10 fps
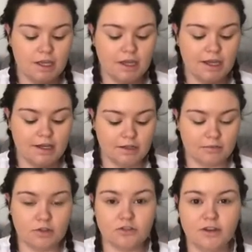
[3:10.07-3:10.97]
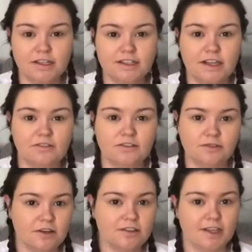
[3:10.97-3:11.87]
and then I'm going to drag it down as
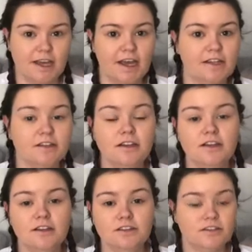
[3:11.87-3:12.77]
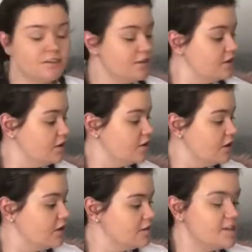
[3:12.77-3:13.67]
far as I can, just so that you
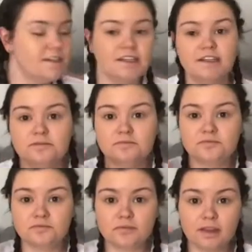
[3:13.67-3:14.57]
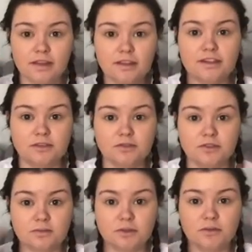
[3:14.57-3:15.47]
can't see the
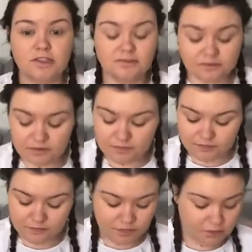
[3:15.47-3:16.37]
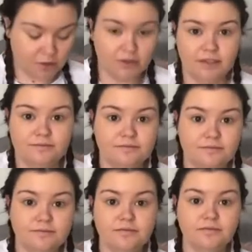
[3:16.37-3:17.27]
difference between the white
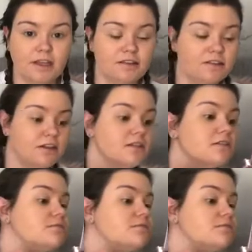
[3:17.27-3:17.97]
and the dark.